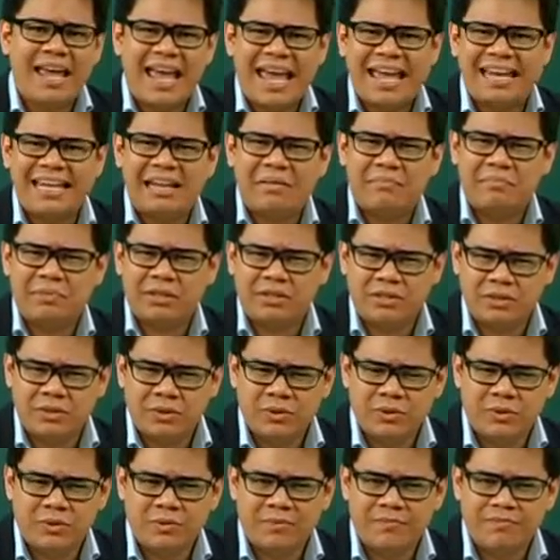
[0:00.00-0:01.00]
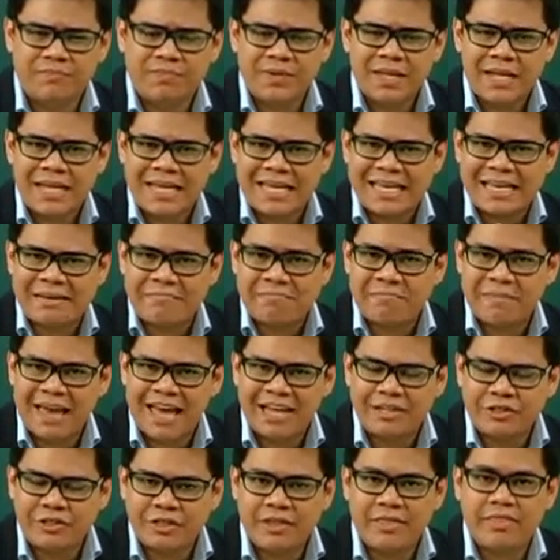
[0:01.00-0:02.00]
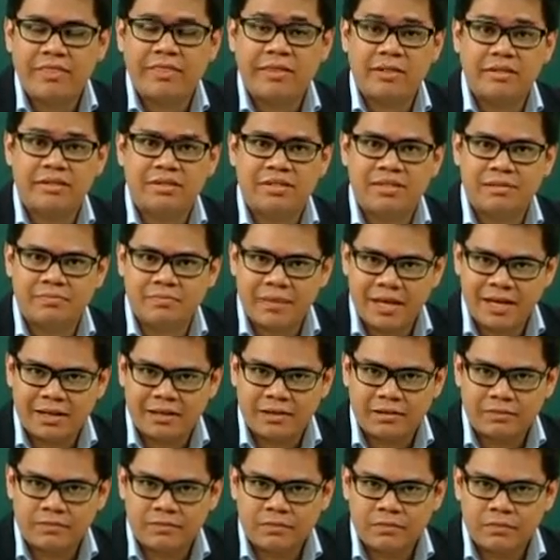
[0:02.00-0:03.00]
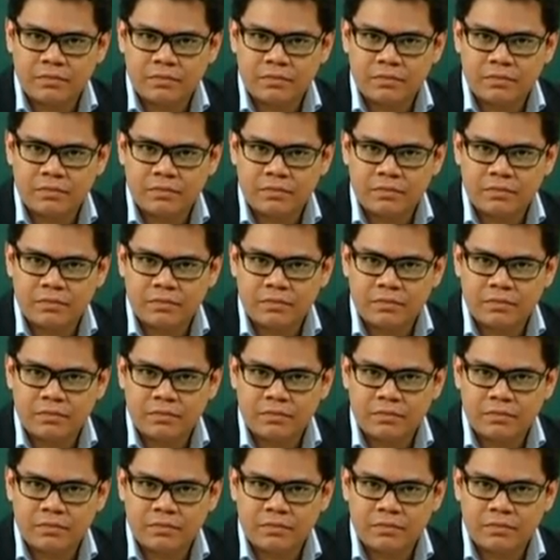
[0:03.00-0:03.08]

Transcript: And number two, imagine the smell